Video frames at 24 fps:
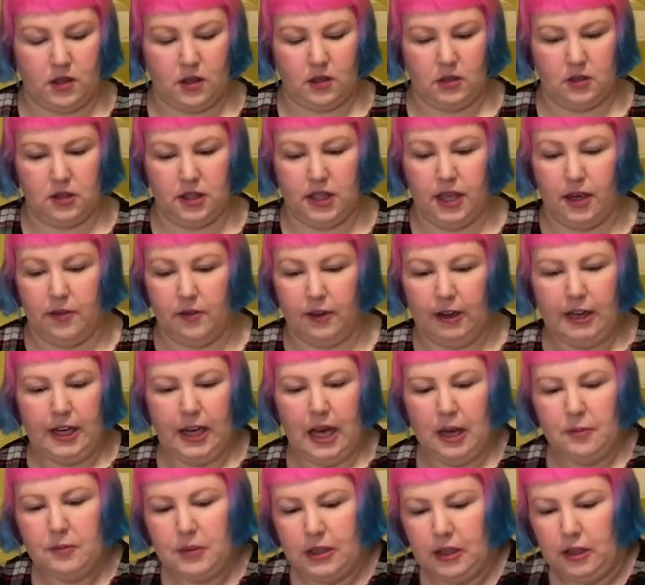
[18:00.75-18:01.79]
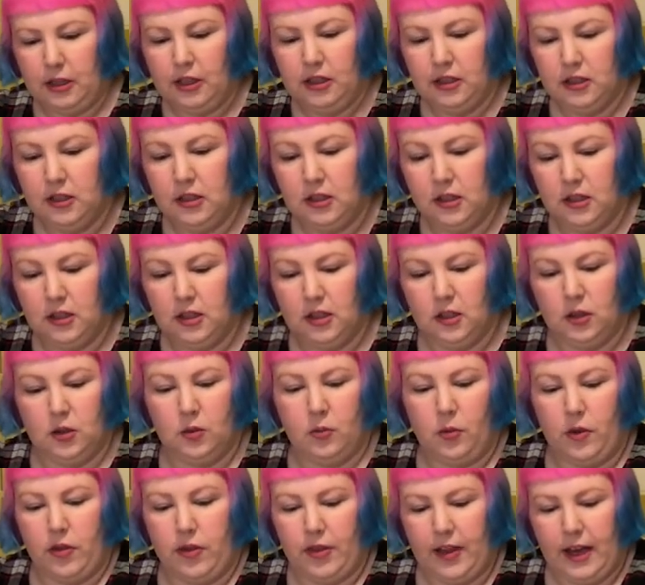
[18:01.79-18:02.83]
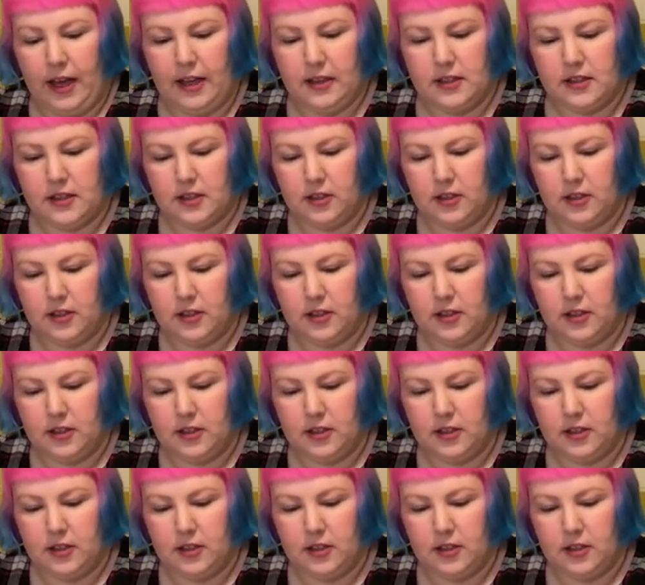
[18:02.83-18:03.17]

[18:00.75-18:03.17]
So yeah, very happy with that.